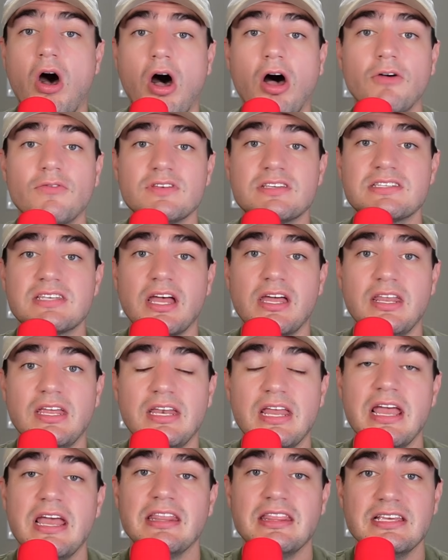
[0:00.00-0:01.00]
all of a
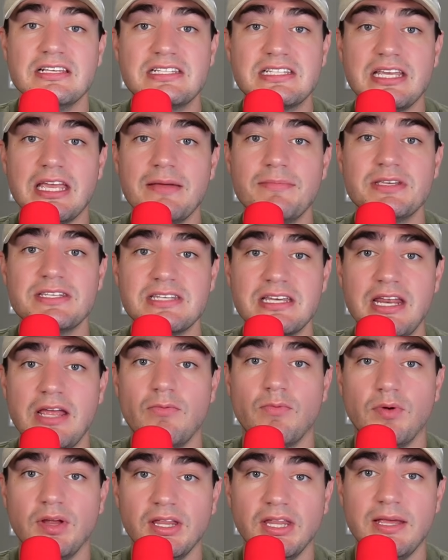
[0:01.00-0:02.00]
sudden, this team is in a
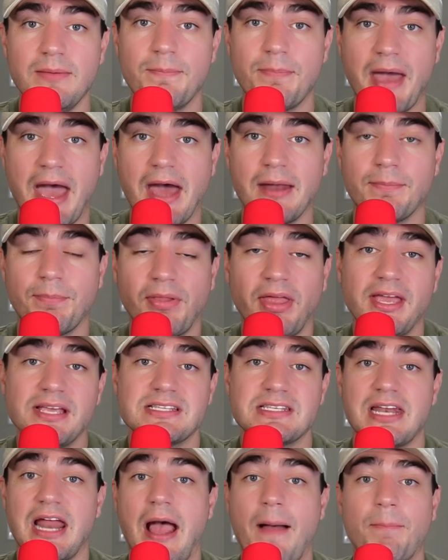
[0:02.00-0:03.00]
really bad
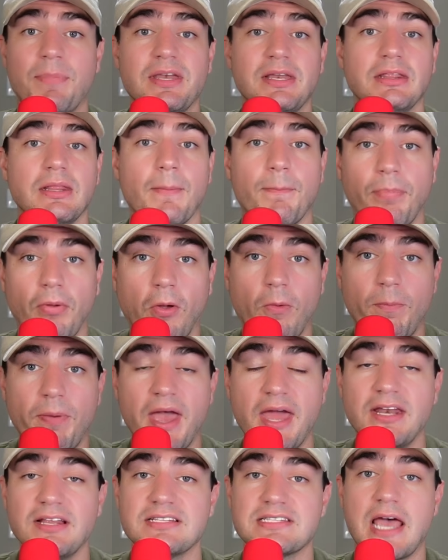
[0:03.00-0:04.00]
place. It happened in the
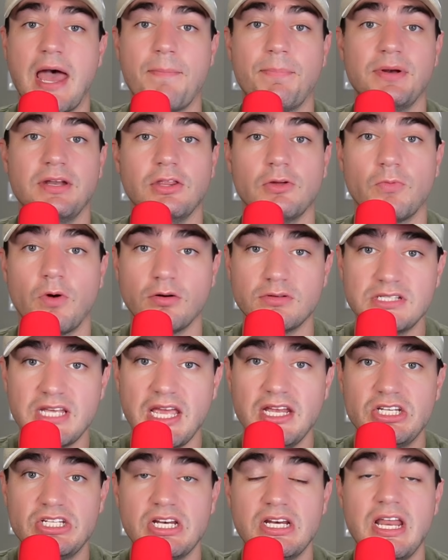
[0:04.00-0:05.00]
bullpen, it's happened in the
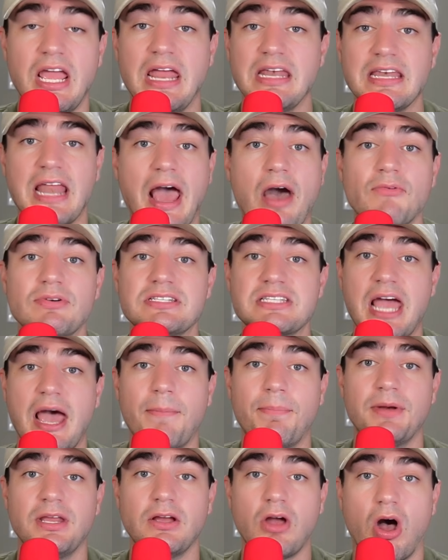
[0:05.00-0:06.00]
rotation, and now it's
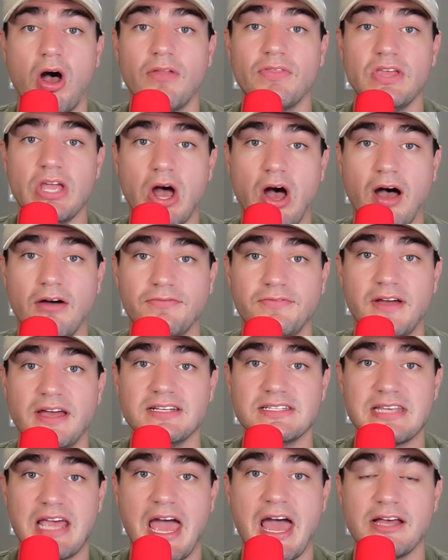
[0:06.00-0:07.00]
happening on the
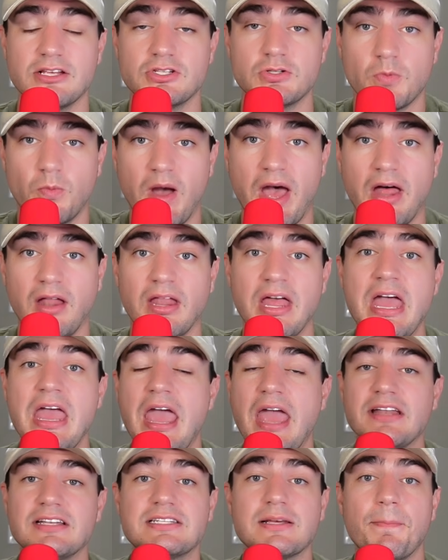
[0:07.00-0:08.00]
offense as well.
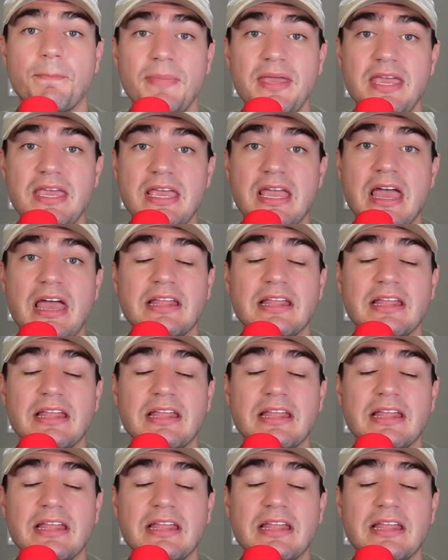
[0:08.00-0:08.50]
And to me,